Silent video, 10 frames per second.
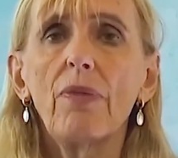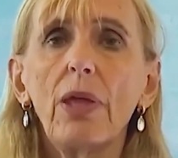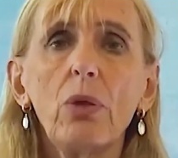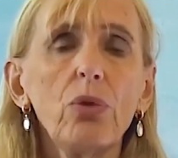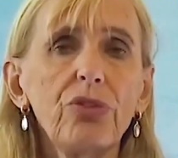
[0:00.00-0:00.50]

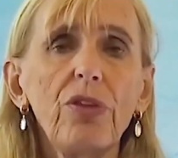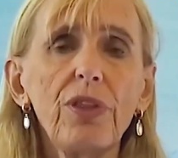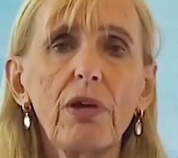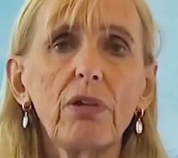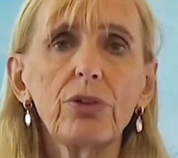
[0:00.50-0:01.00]
they all sit
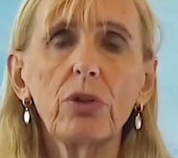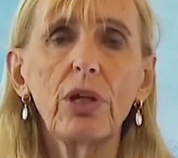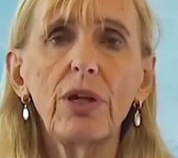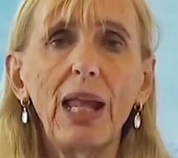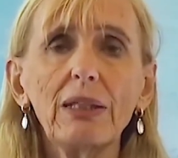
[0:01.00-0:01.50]
there and do
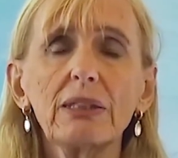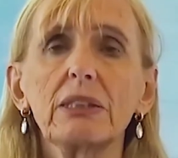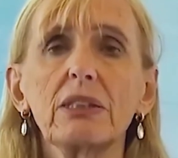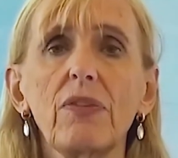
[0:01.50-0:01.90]
an analysis.